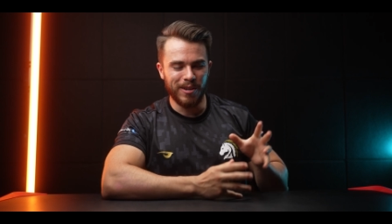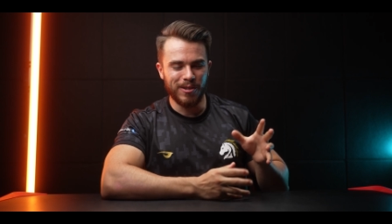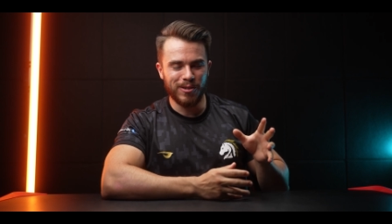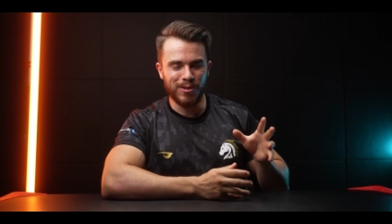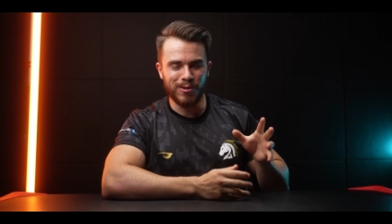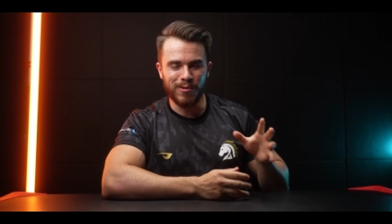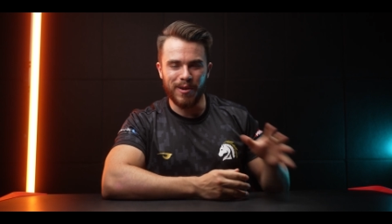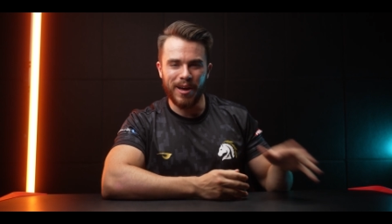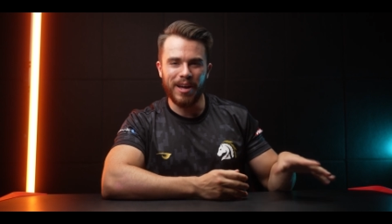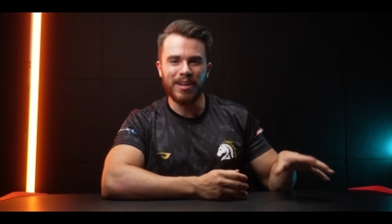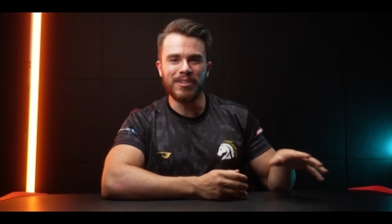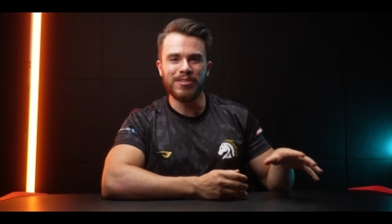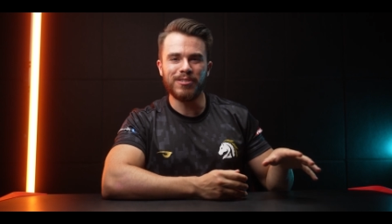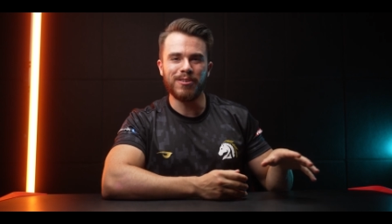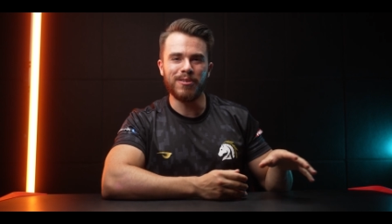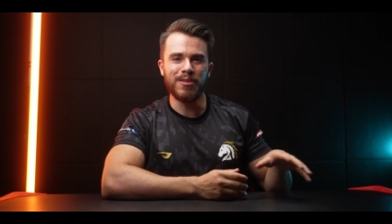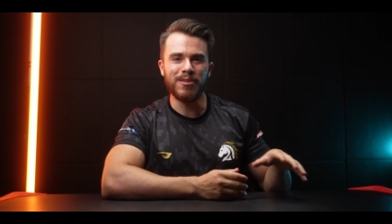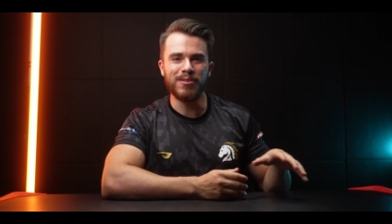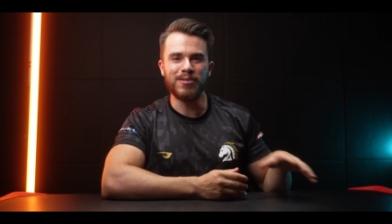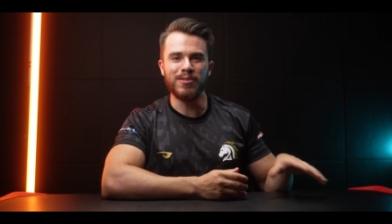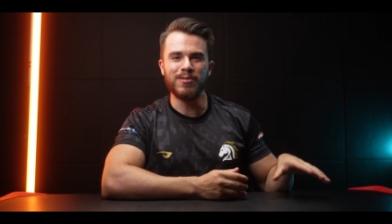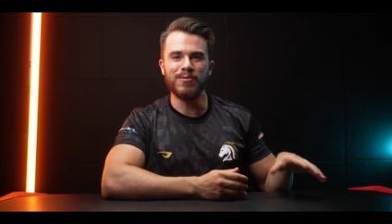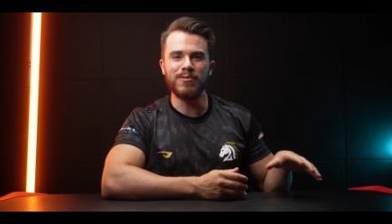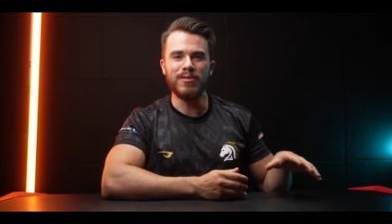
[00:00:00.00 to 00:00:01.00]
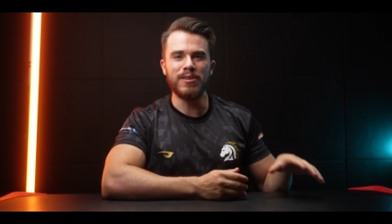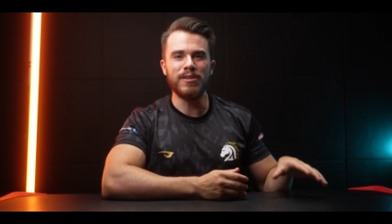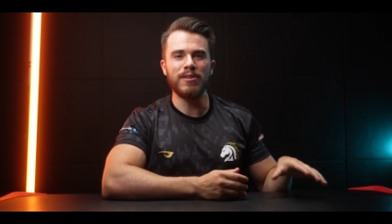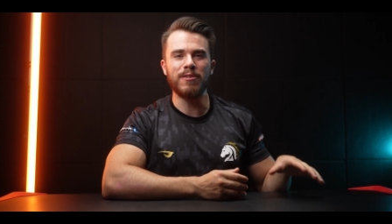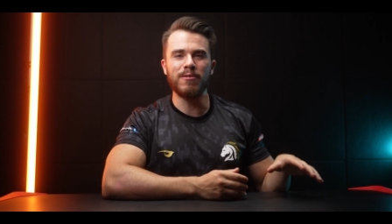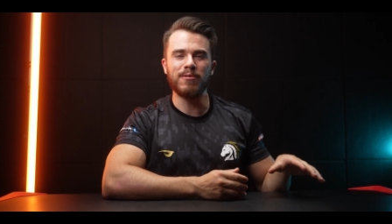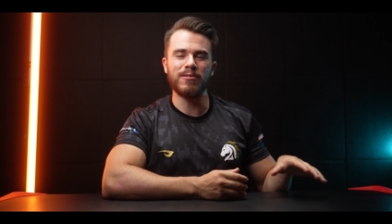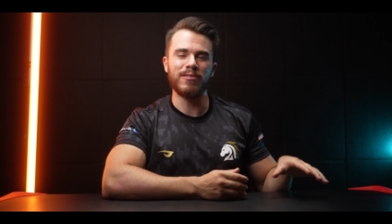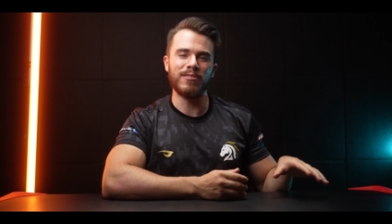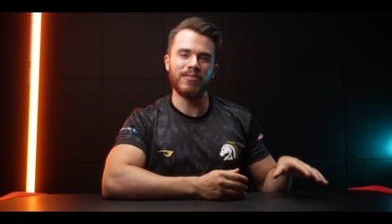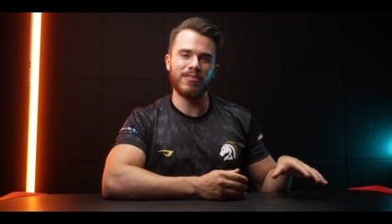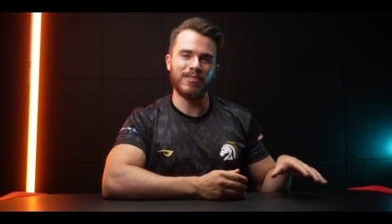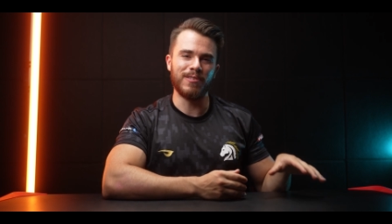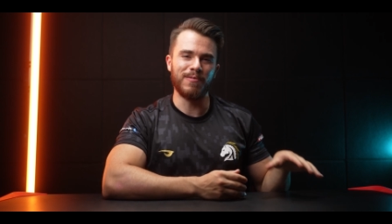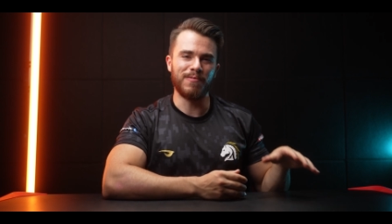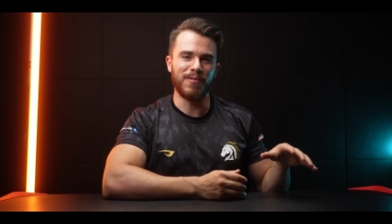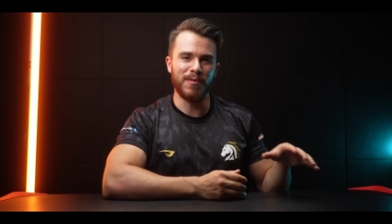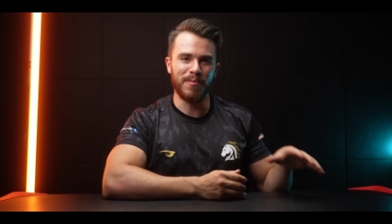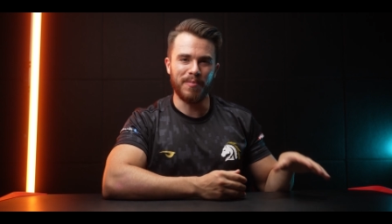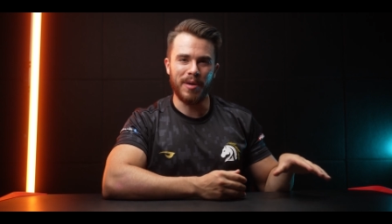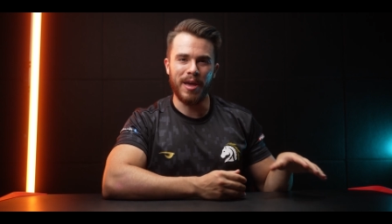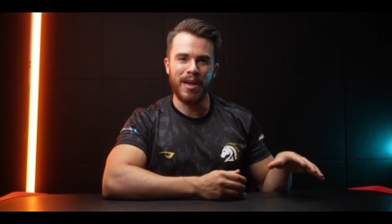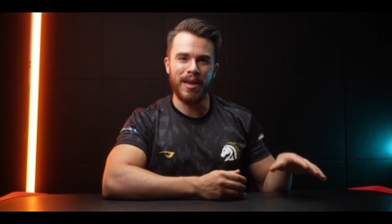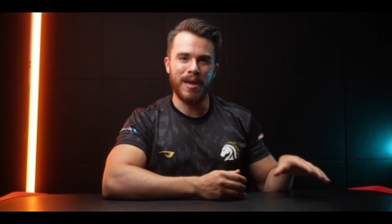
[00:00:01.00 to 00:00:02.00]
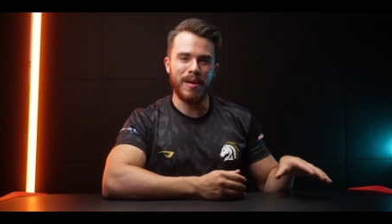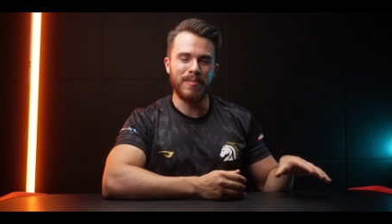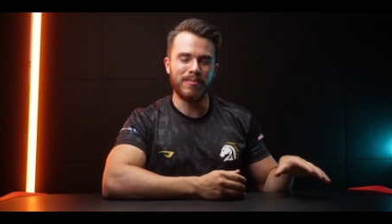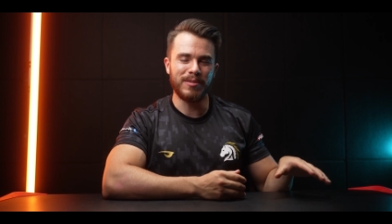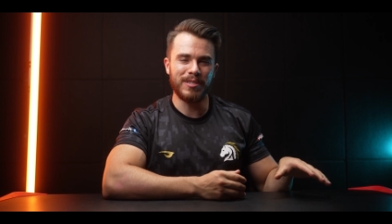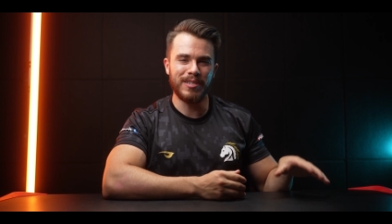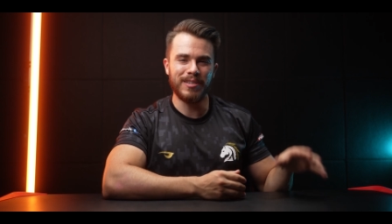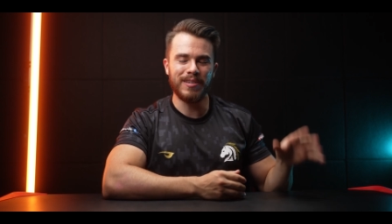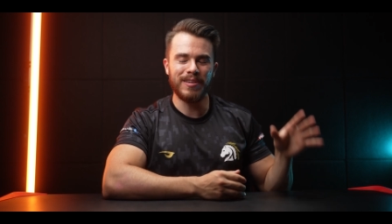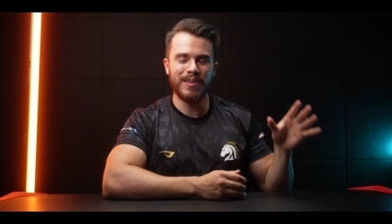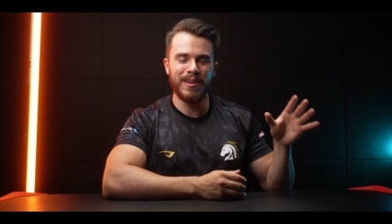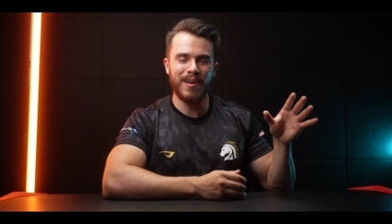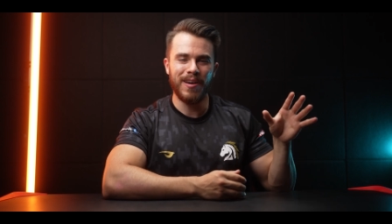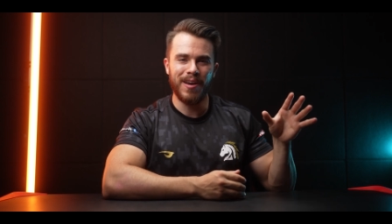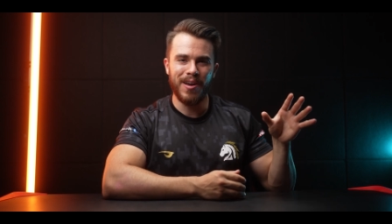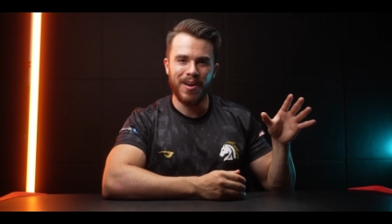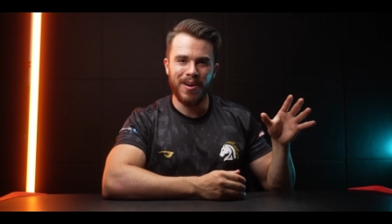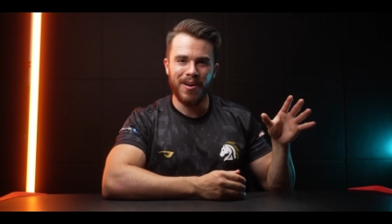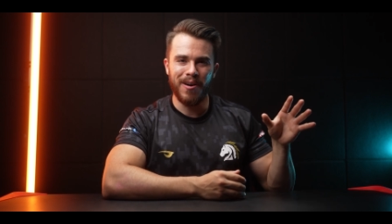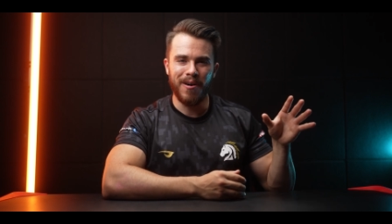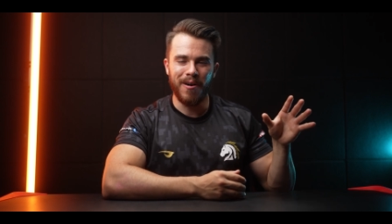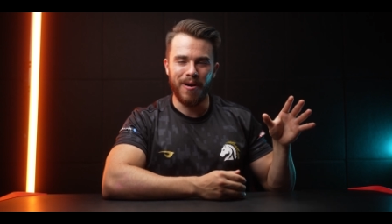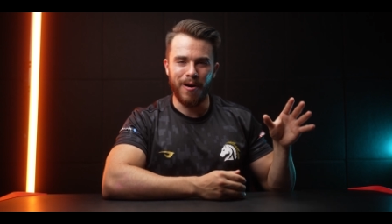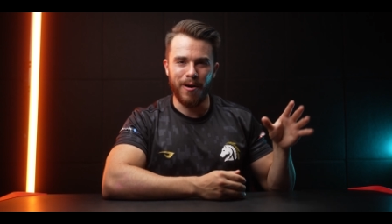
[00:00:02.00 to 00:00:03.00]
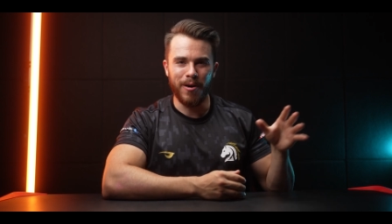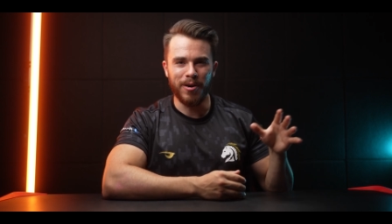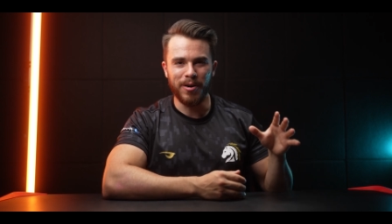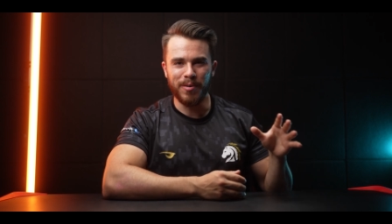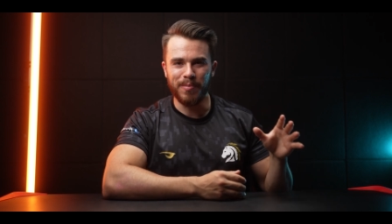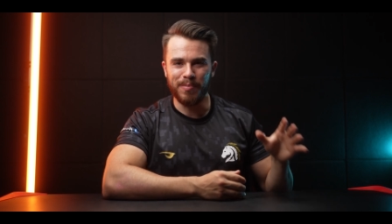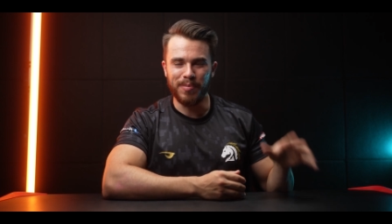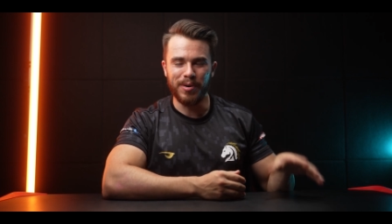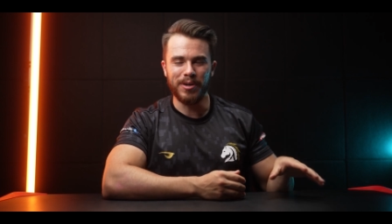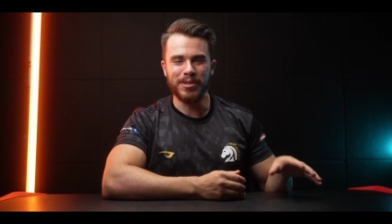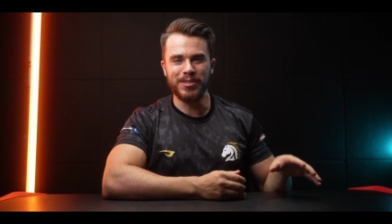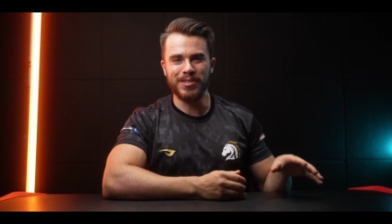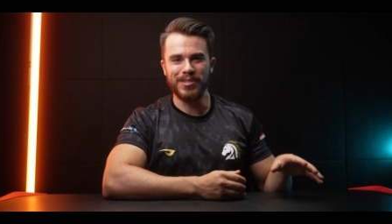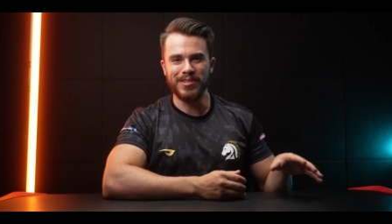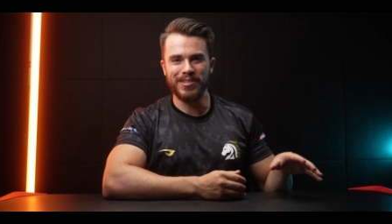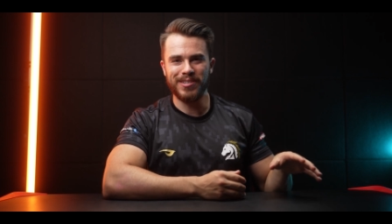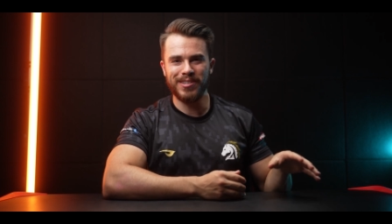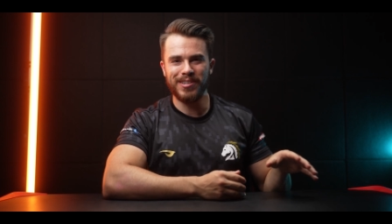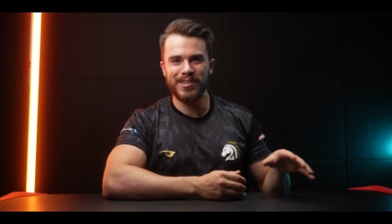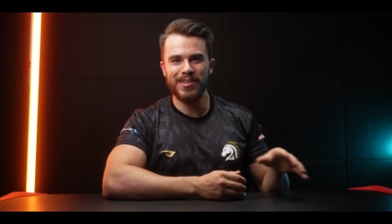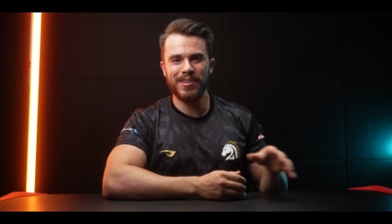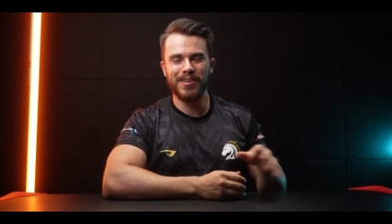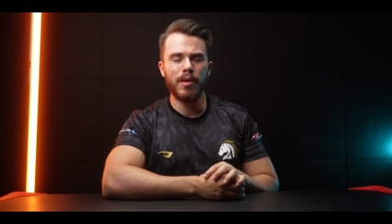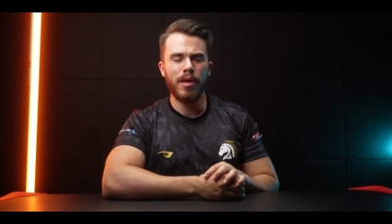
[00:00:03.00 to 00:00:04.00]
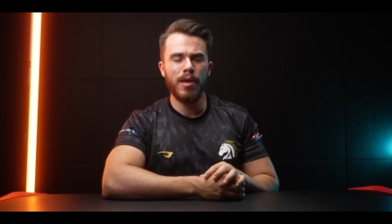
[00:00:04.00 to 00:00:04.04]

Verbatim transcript: to enter this new ecosystem from AMD on a budget.